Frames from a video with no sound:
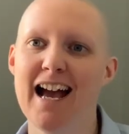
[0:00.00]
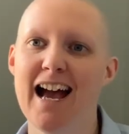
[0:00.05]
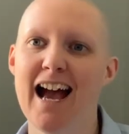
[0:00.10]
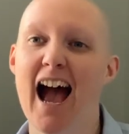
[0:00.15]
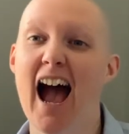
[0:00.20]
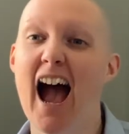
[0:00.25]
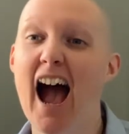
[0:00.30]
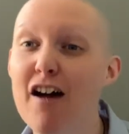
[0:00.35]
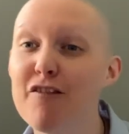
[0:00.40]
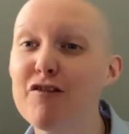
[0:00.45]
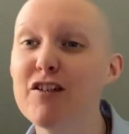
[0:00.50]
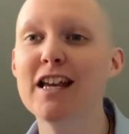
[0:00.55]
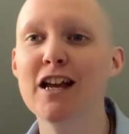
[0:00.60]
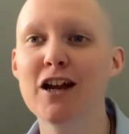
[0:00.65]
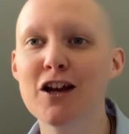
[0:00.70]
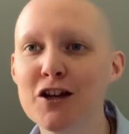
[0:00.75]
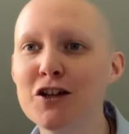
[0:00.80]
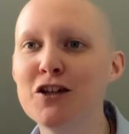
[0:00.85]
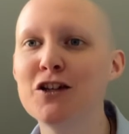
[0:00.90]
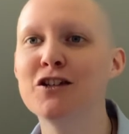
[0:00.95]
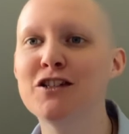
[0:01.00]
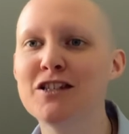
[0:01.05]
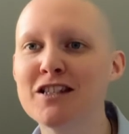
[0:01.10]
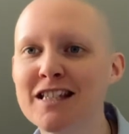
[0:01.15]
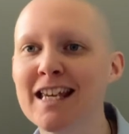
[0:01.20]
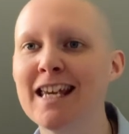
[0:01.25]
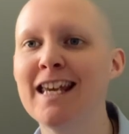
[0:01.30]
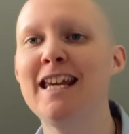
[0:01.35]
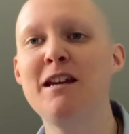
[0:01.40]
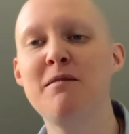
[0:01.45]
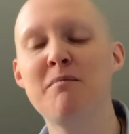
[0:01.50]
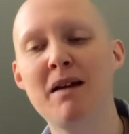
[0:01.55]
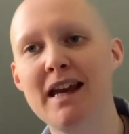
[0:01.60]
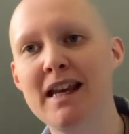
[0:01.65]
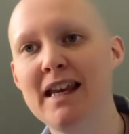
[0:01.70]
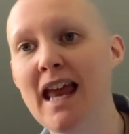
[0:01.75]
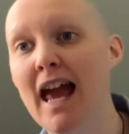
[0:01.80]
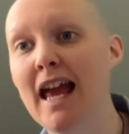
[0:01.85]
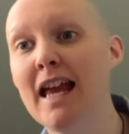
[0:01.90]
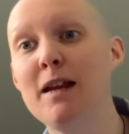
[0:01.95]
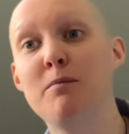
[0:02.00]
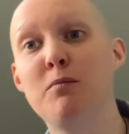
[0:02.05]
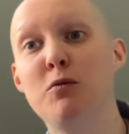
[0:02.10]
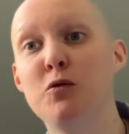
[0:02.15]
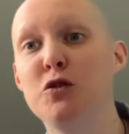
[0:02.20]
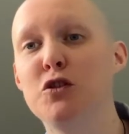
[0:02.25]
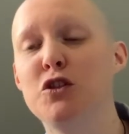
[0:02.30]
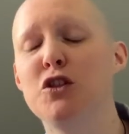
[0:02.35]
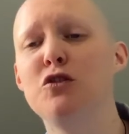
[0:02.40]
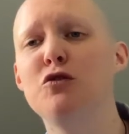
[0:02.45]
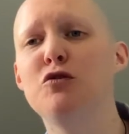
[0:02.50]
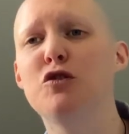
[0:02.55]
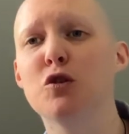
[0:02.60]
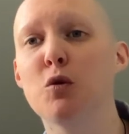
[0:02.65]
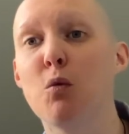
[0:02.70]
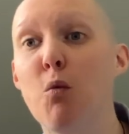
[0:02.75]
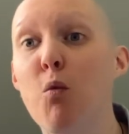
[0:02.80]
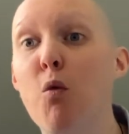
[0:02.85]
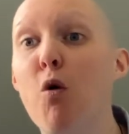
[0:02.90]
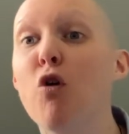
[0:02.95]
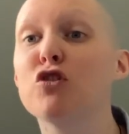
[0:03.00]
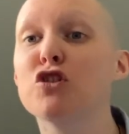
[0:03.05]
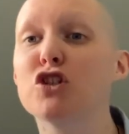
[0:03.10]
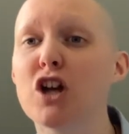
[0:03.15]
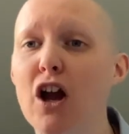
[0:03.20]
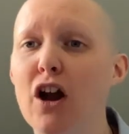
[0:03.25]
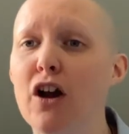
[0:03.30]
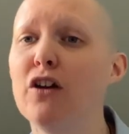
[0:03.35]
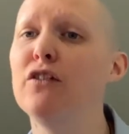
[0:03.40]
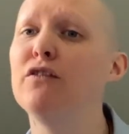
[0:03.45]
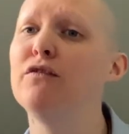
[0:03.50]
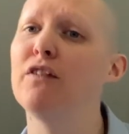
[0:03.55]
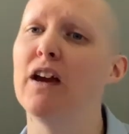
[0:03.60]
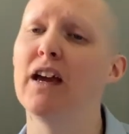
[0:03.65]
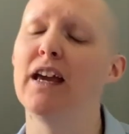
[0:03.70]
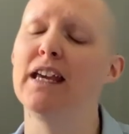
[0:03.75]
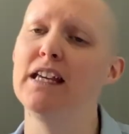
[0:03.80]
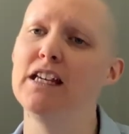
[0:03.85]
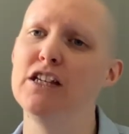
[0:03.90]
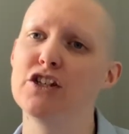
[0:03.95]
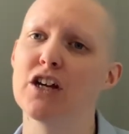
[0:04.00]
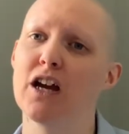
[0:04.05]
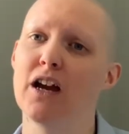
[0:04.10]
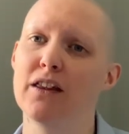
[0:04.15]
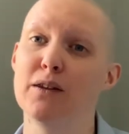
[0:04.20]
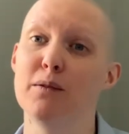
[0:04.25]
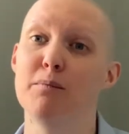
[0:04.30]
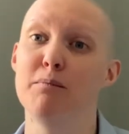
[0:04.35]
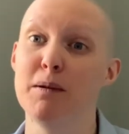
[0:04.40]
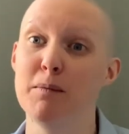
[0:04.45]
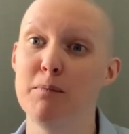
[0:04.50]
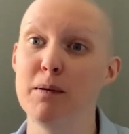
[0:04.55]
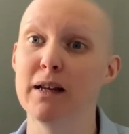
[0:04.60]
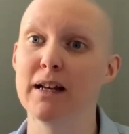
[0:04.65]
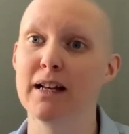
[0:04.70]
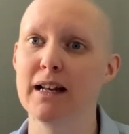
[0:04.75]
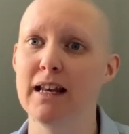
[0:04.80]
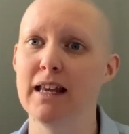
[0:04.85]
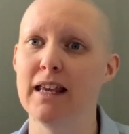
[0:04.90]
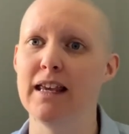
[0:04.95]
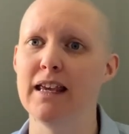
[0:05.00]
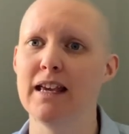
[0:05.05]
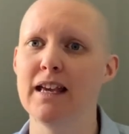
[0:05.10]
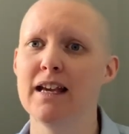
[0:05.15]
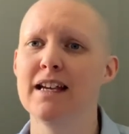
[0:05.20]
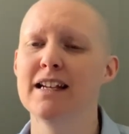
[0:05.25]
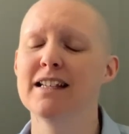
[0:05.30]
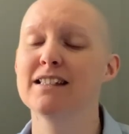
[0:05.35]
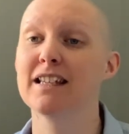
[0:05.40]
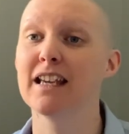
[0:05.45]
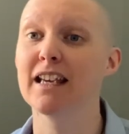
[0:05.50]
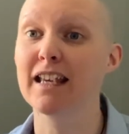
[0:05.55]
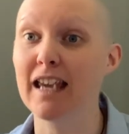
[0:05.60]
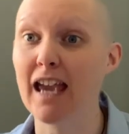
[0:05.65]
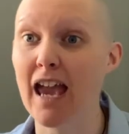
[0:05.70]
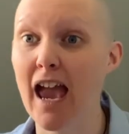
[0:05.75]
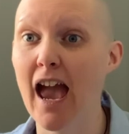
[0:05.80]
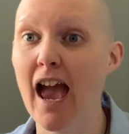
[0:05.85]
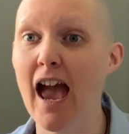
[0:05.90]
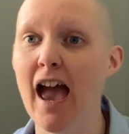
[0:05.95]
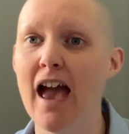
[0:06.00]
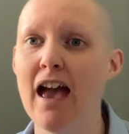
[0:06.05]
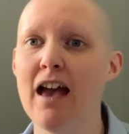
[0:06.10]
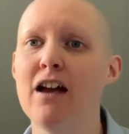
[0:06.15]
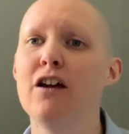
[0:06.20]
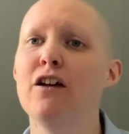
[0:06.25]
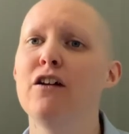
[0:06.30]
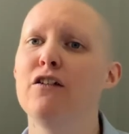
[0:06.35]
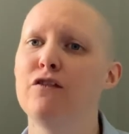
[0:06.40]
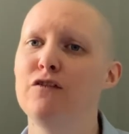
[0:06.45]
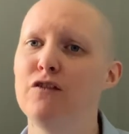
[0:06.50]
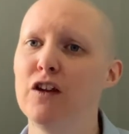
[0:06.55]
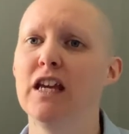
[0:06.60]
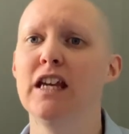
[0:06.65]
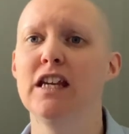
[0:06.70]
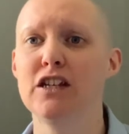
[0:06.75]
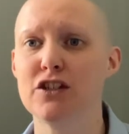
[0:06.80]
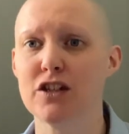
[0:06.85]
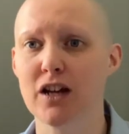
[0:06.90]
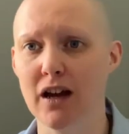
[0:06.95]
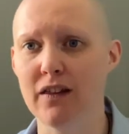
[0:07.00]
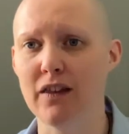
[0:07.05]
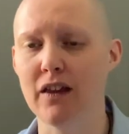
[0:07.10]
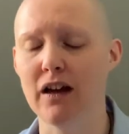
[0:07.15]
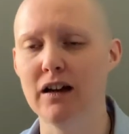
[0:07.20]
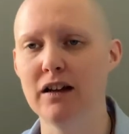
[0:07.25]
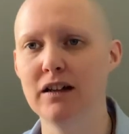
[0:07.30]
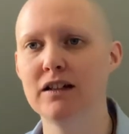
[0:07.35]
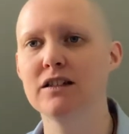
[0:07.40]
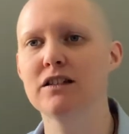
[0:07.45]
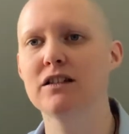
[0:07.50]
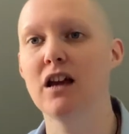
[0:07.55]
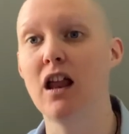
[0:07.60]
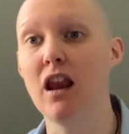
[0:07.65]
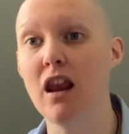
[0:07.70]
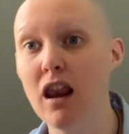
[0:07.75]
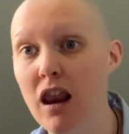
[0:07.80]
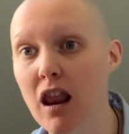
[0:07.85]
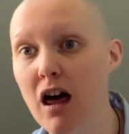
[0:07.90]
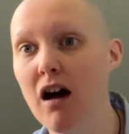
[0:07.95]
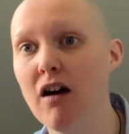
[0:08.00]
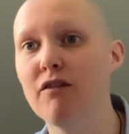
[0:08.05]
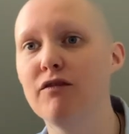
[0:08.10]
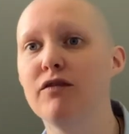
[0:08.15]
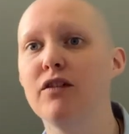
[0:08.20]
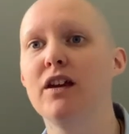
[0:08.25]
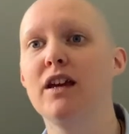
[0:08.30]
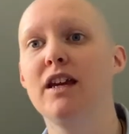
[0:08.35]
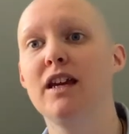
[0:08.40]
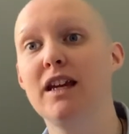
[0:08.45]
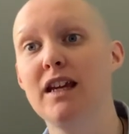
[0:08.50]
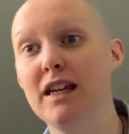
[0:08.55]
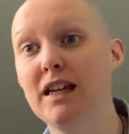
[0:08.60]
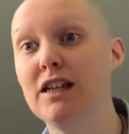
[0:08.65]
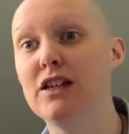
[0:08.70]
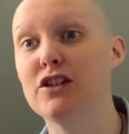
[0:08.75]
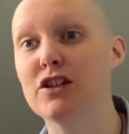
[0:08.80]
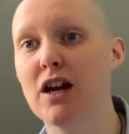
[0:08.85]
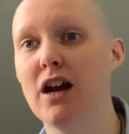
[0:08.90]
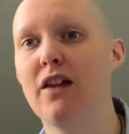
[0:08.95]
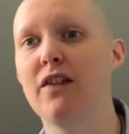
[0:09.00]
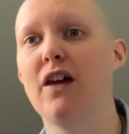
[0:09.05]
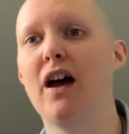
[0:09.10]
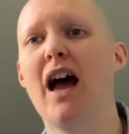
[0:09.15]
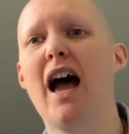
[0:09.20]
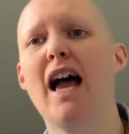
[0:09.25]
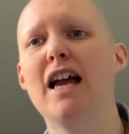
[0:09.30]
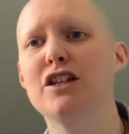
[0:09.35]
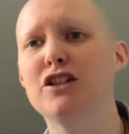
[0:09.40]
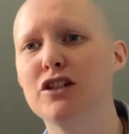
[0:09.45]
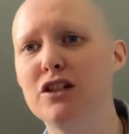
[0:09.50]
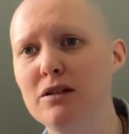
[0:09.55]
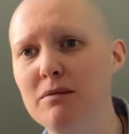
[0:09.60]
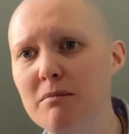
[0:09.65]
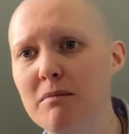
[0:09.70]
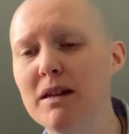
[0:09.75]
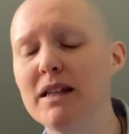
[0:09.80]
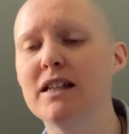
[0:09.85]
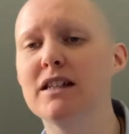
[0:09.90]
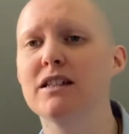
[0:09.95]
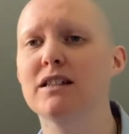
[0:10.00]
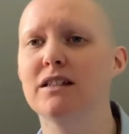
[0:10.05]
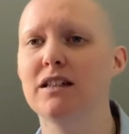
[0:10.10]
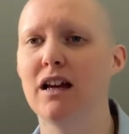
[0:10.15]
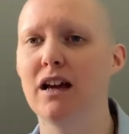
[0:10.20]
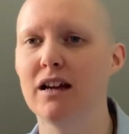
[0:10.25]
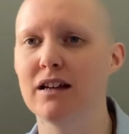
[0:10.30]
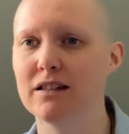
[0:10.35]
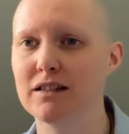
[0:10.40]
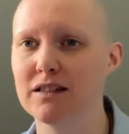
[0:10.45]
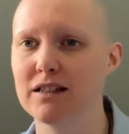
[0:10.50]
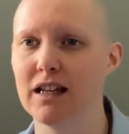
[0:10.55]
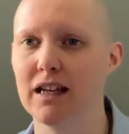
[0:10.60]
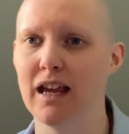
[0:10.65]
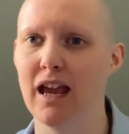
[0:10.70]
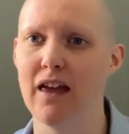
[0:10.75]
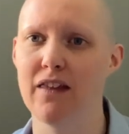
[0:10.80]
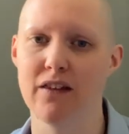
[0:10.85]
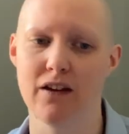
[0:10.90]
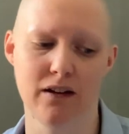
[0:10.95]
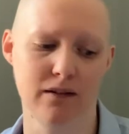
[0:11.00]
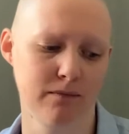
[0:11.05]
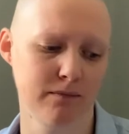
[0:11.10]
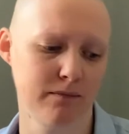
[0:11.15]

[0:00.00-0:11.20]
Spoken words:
Having a good team enables you to watch over each other biblically, to care for each other, to love each other as you minister together.